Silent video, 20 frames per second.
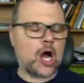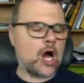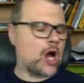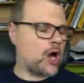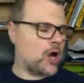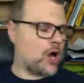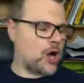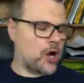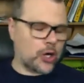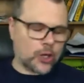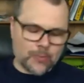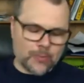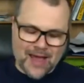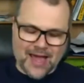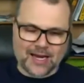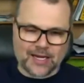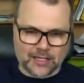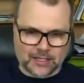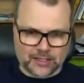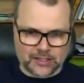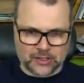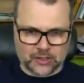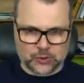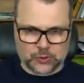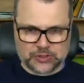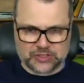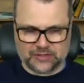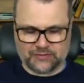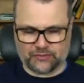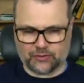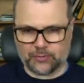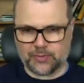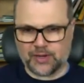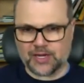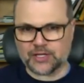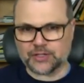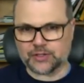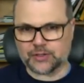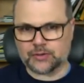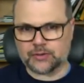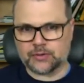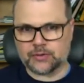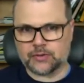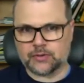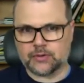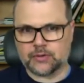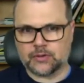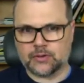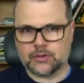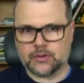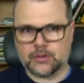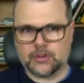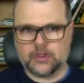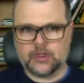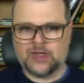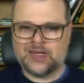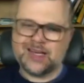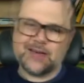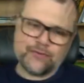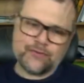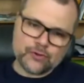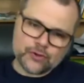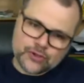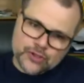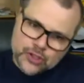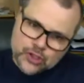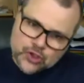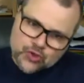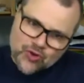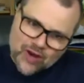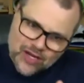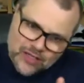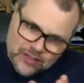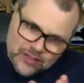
automatically lose information. If you're just trying to